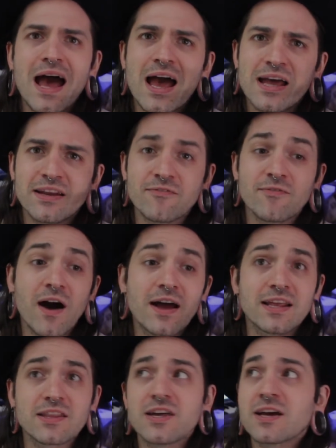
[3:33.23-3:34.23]
and
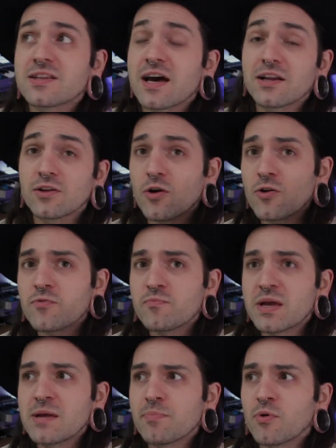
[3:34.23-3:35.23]
inviting thing that a lot of
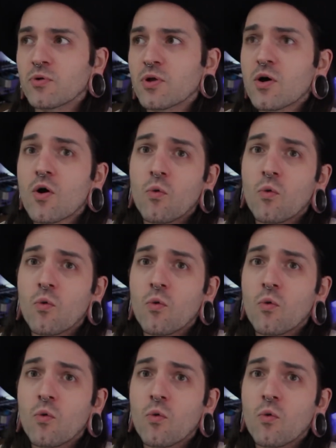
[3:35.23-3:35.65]
people